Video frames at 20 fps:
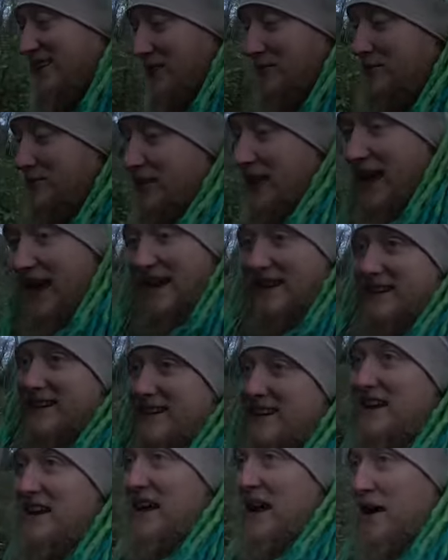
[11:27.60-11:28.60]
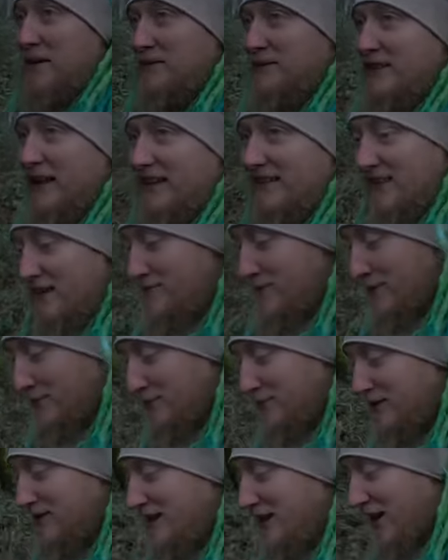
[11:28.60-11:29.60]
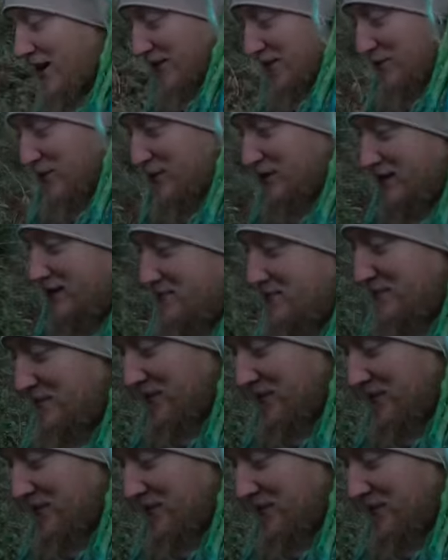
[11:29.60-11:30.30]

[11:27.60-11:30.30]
you, I'm glad. I'm glad that I'm able to turn really